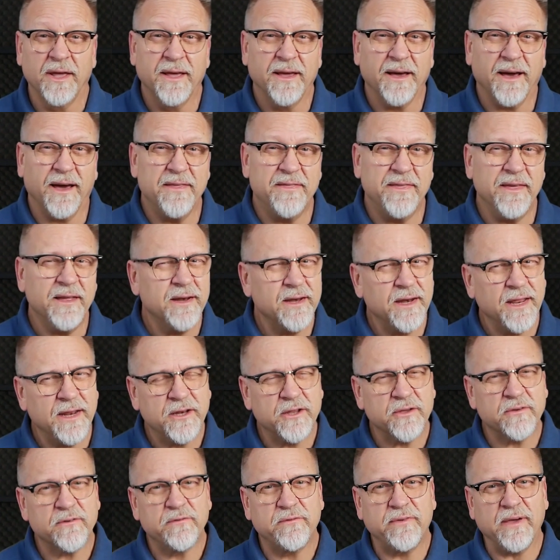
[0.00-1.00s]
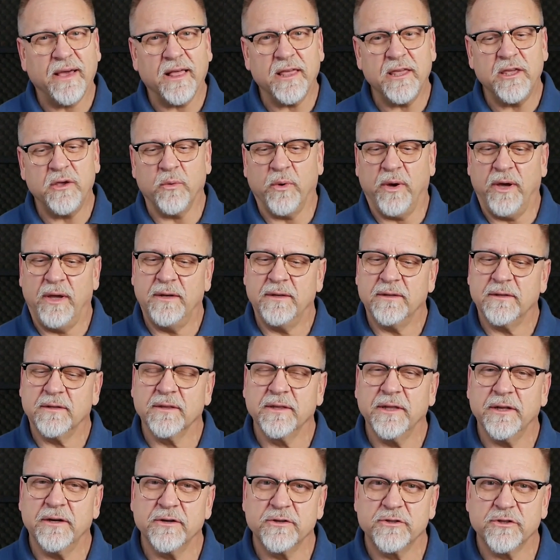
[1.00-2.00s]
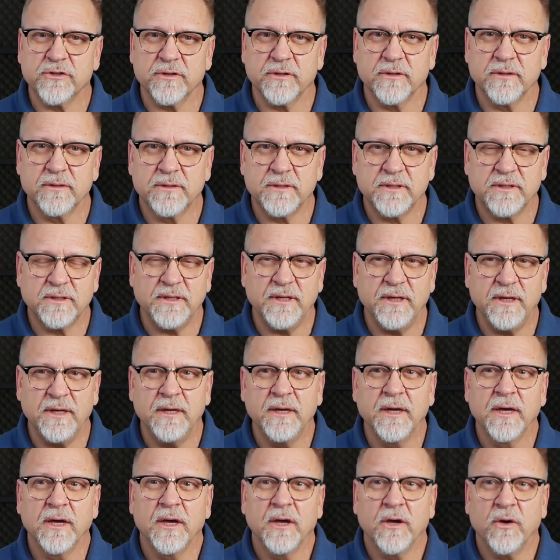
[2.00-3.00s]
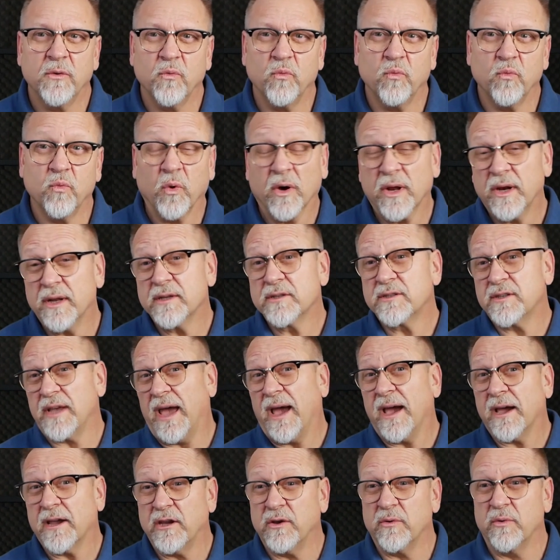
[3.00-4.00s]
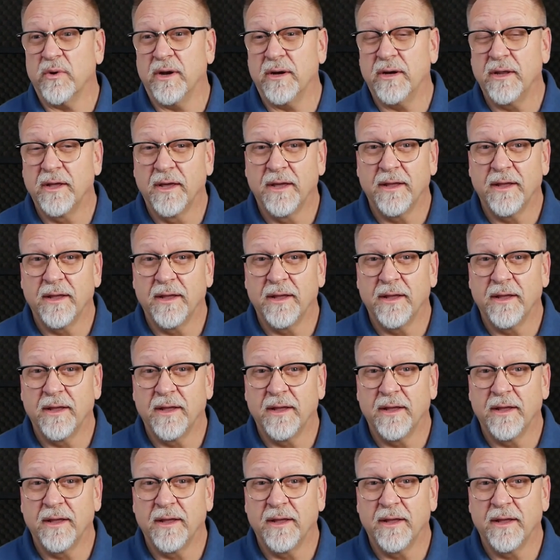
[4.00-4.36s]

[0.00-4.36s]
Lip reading: I then need to evaluate the literature to see what is accurate.